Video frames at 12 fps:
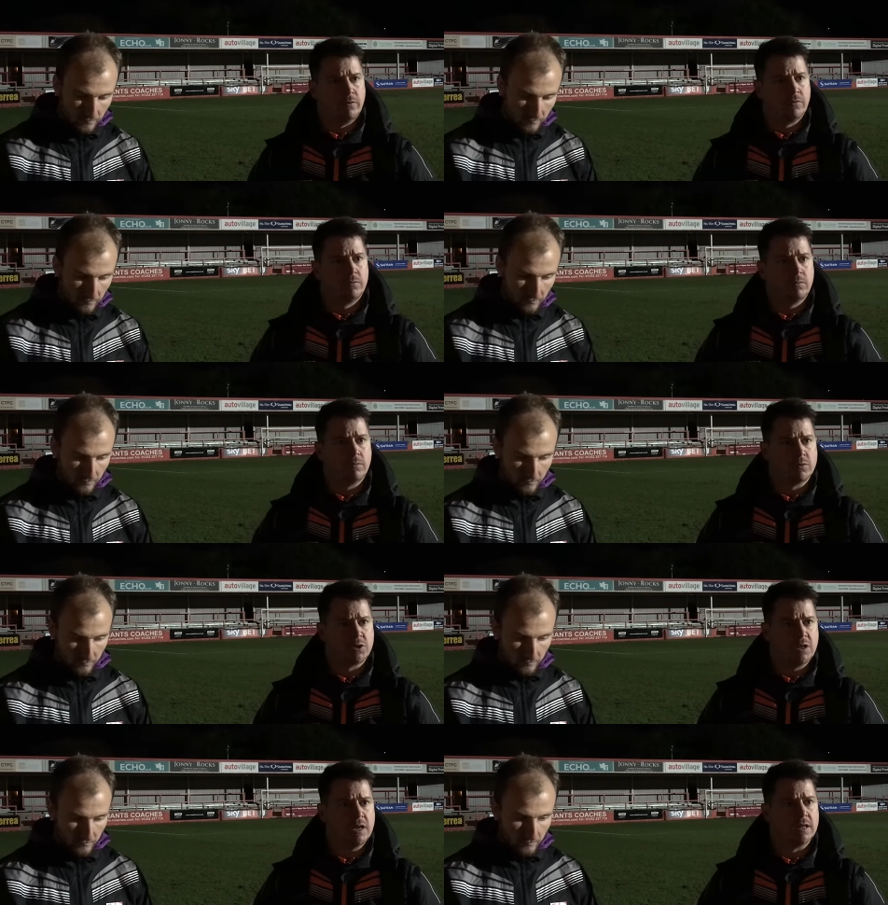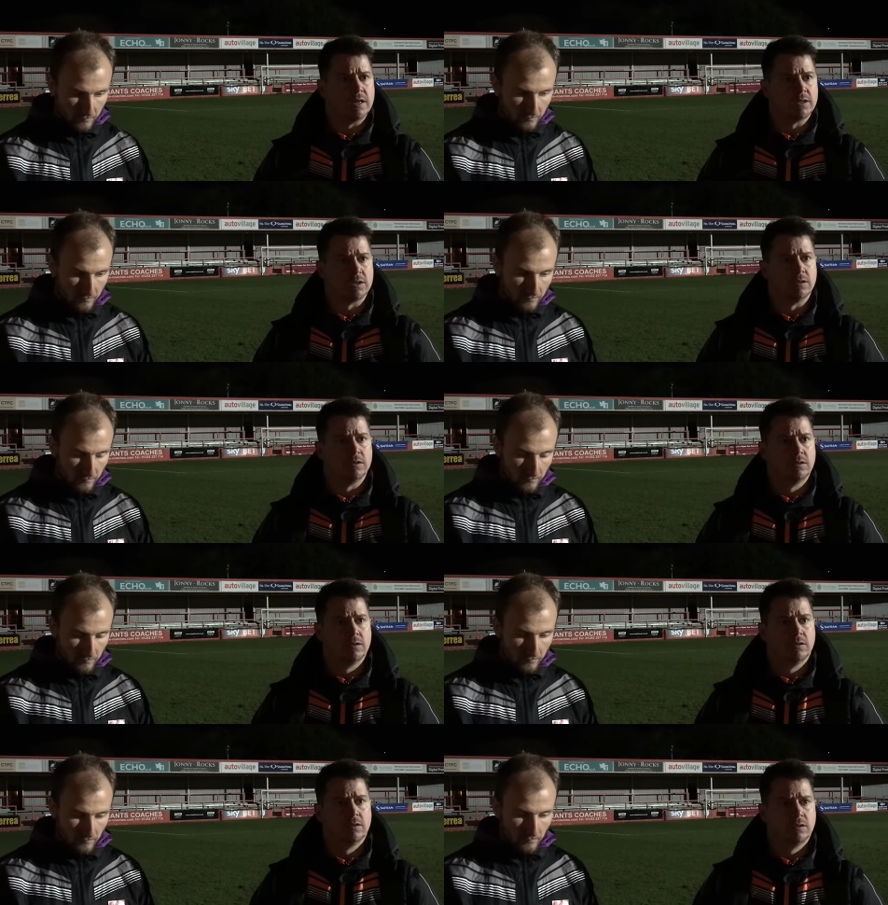Speaker 1: with steadiness and,
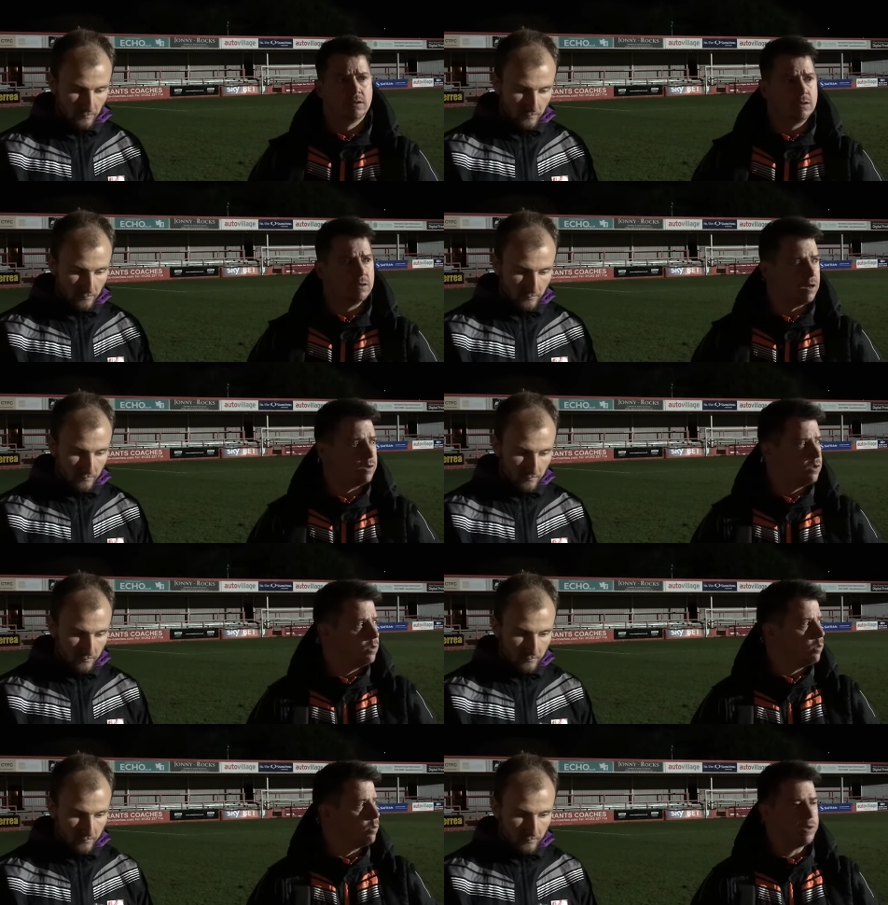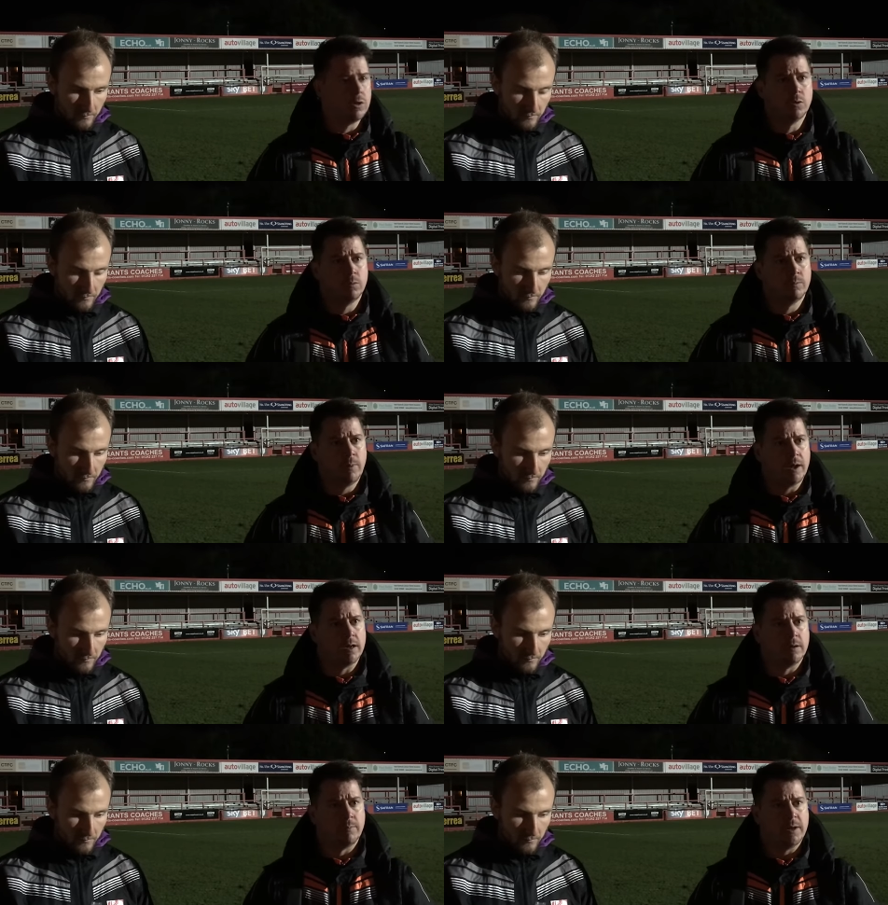you know, do what we do
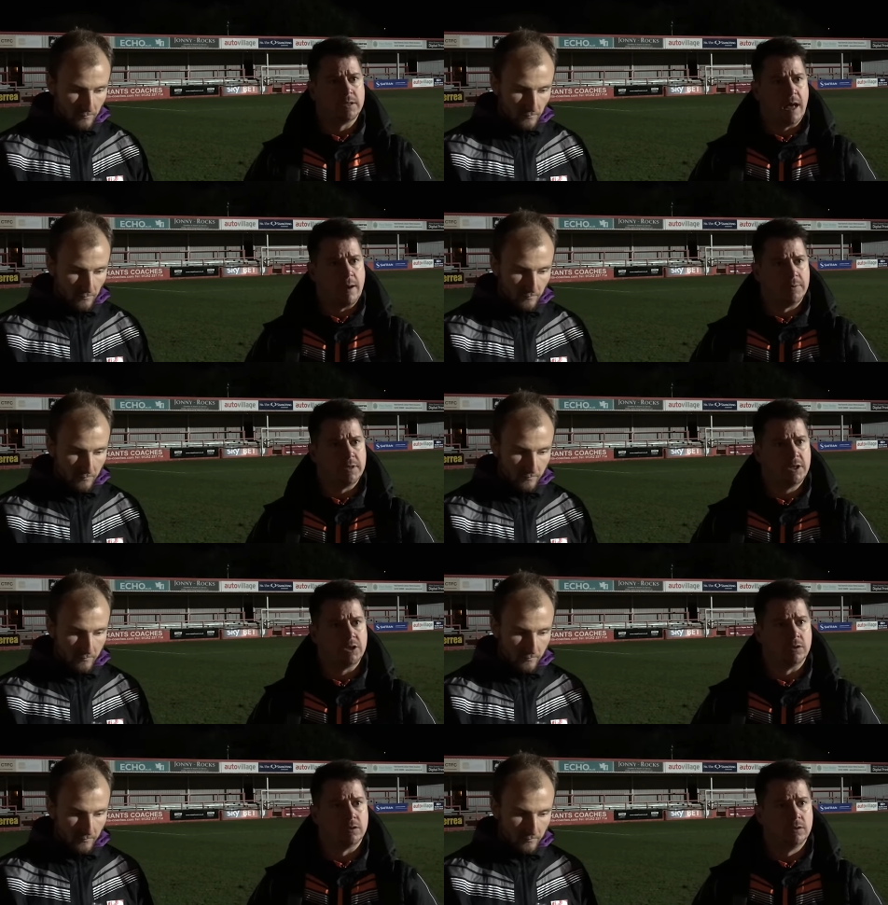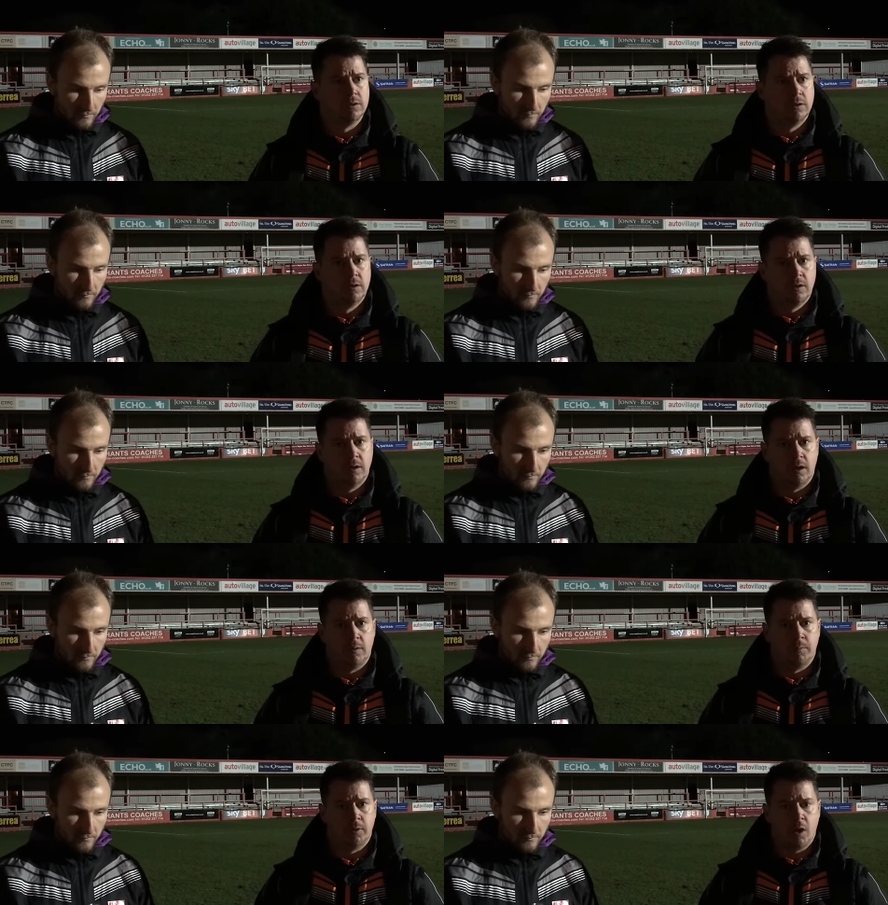best out of possession.
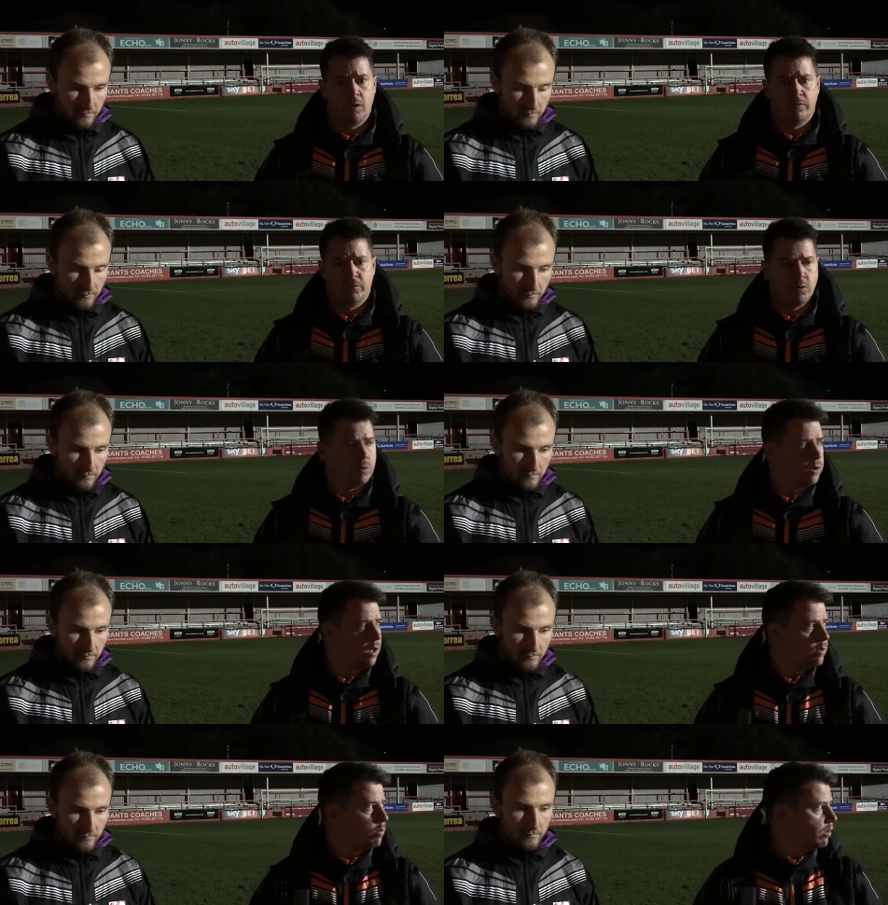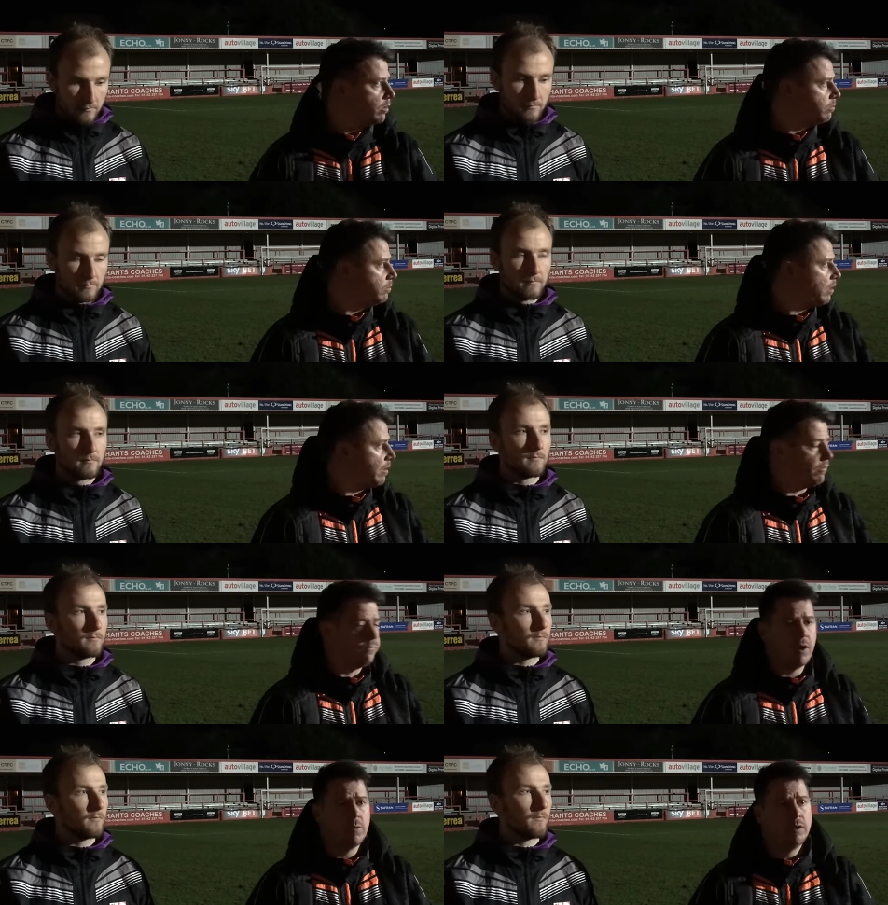But going forward, you know, we want to have
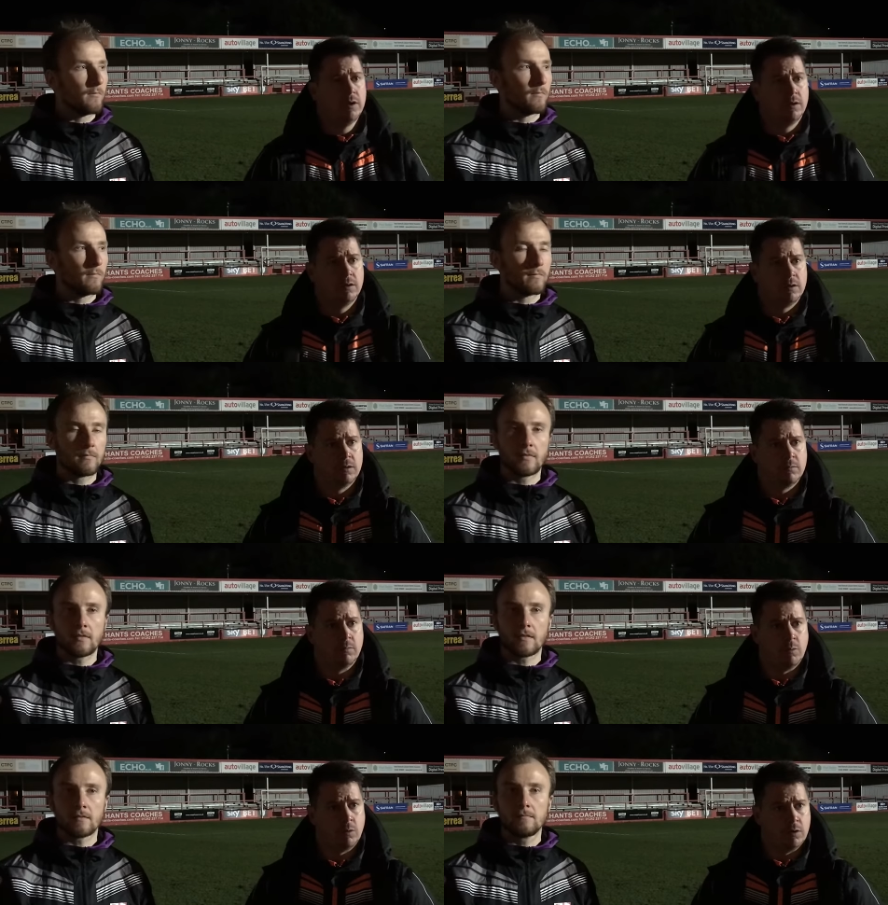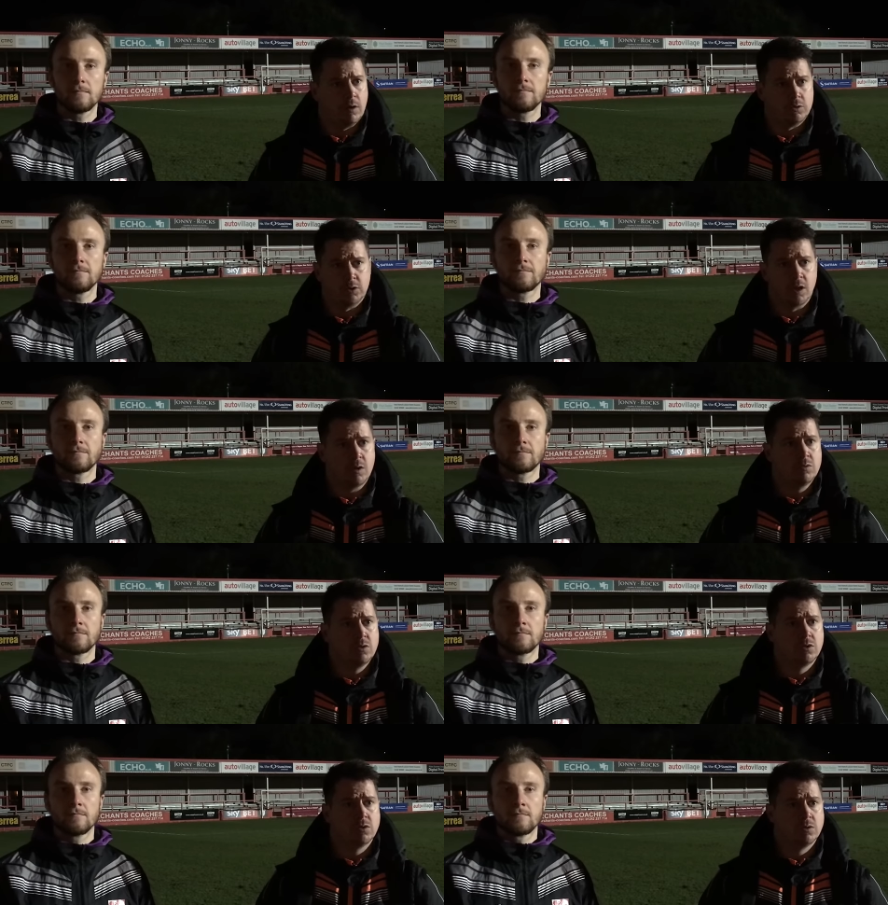it flowing. We want lots of goals,